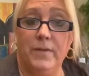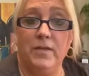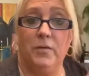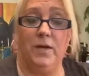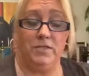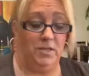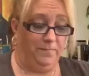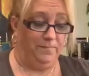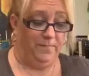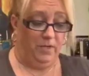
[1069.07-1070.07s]
But you'll watch it.
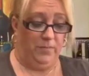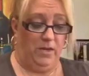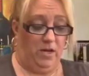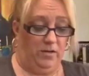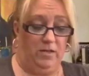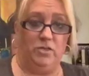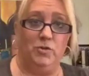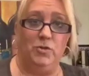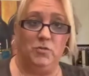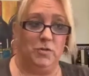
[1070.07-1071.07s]
It'll be on as
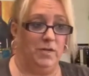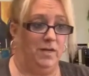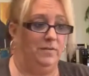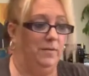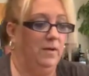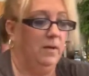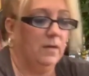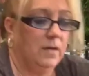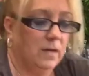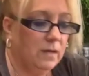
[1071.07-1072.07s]
soon as we're done.
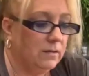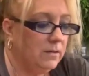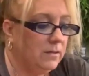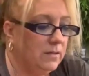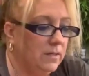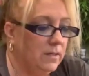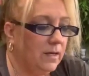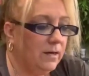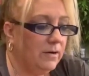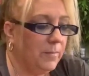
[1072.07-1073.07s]
Uh-oh,
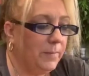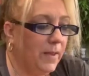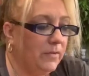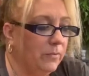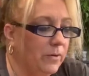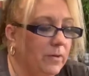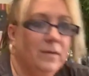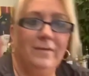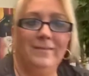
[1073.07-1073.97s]
I don't know my password.